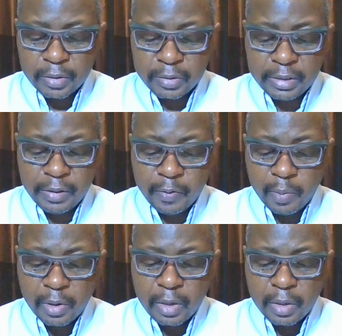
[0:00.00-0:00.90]

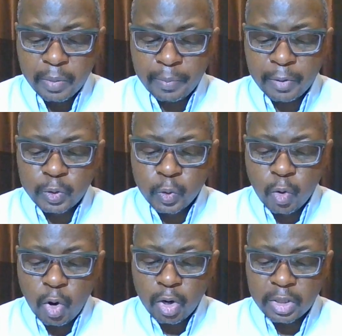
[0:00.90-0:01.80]
See,
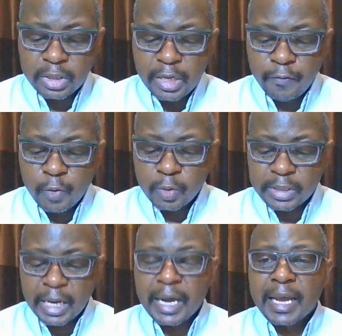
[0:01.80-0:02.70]
to God, David
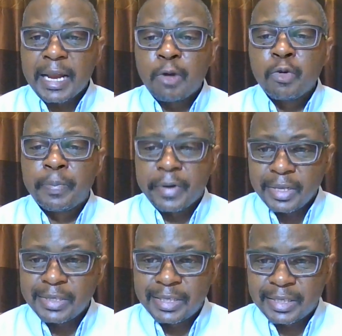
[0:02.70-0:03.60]
was a crown
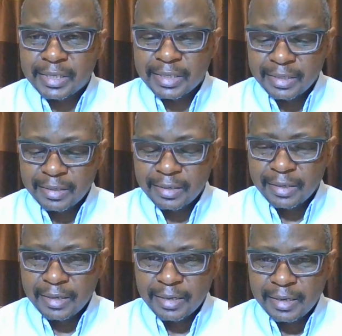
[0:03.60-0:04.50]
prince.
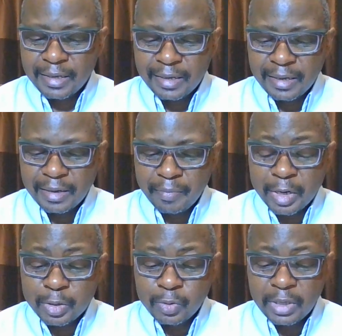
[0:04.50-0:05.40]

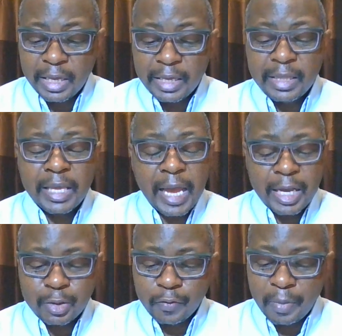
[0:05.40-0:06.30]
But in the
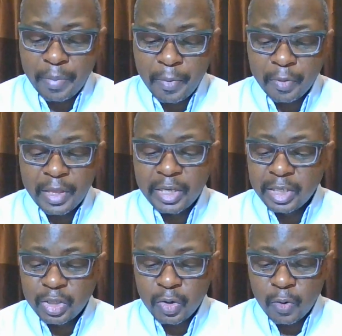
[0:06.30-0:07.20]
eyes of the people, they
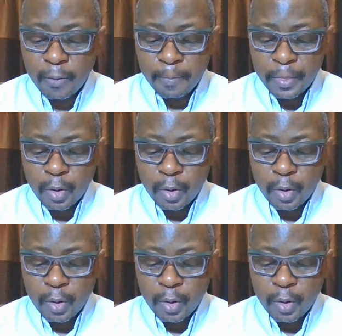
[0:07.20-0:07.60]
didn't know.